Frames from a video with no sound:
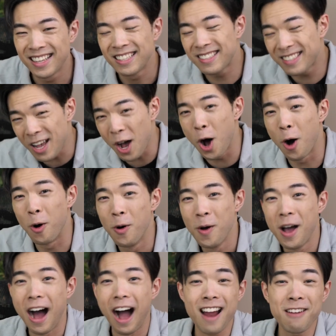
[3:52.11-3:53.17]
So
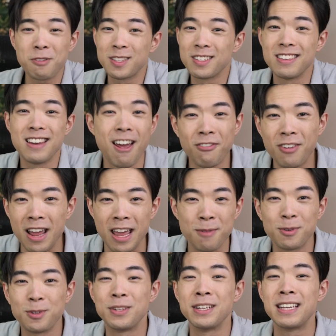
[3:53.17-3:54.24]
I was never
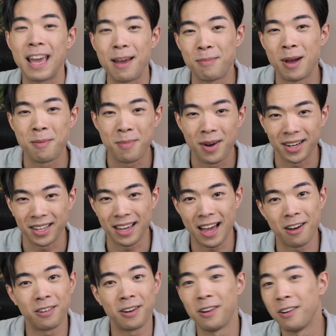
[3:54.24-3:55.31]
able to get my money
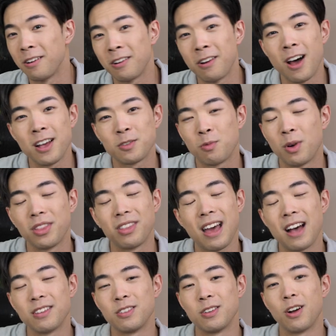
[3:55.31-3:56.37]
out. Lost
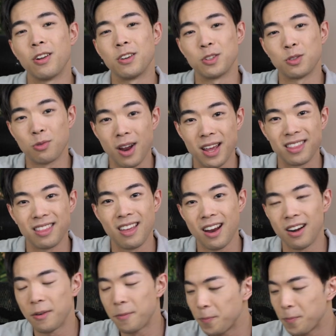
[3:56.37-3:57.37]
$1,000 right there.